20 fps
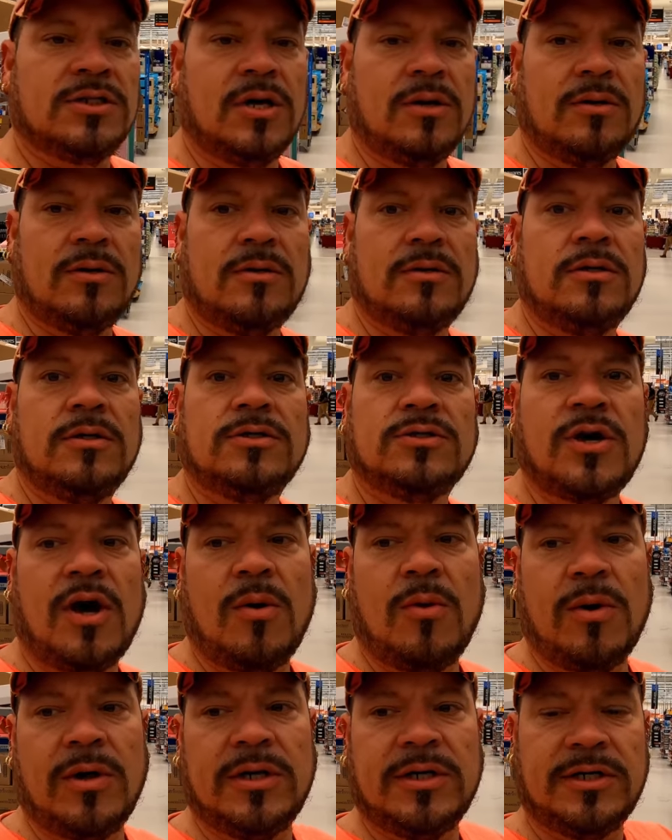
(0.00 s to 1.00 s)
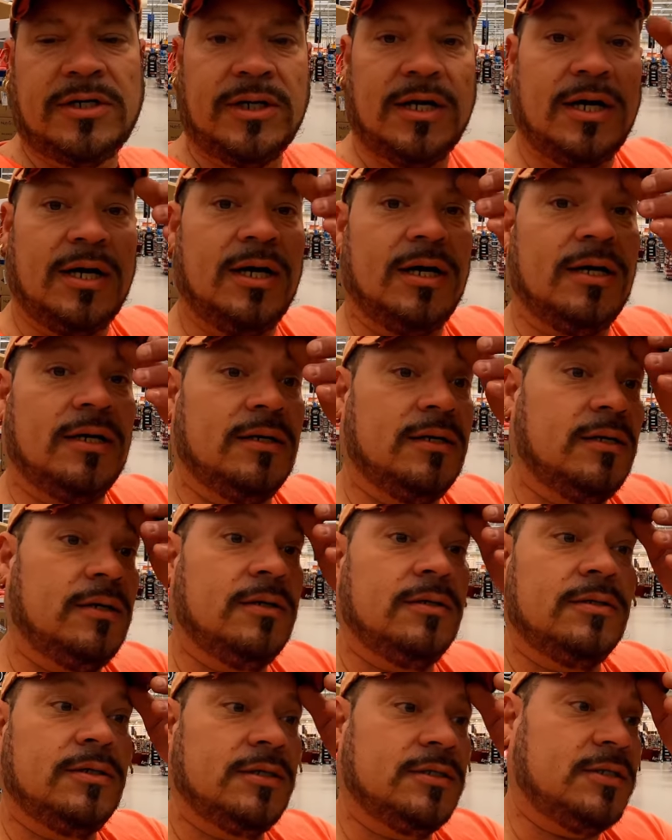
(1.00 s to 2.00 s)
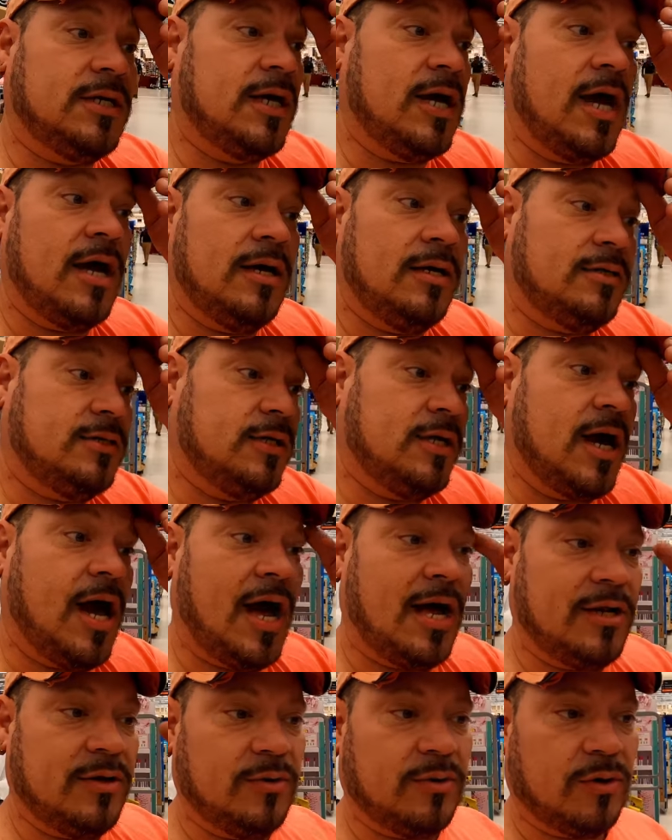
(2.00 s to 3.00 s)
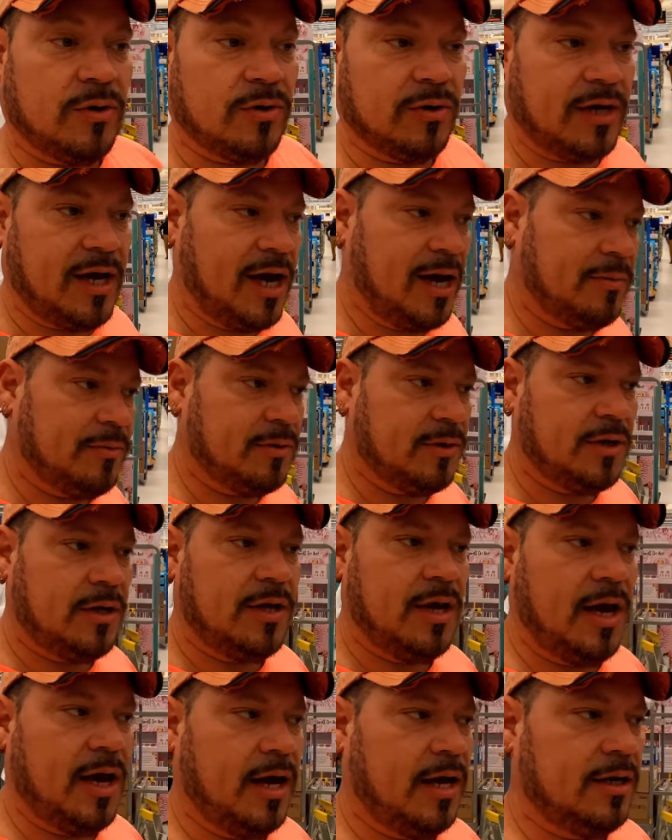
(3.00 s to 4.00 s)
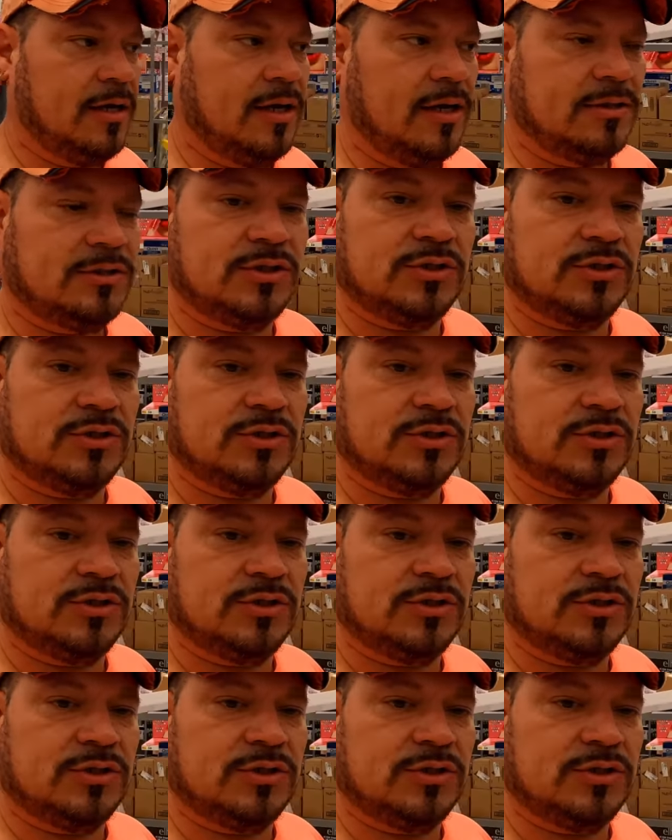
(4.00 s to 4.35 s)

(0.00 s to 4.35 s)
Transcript: So, so I wanted to uh, to say hi, say hi to her on camera, and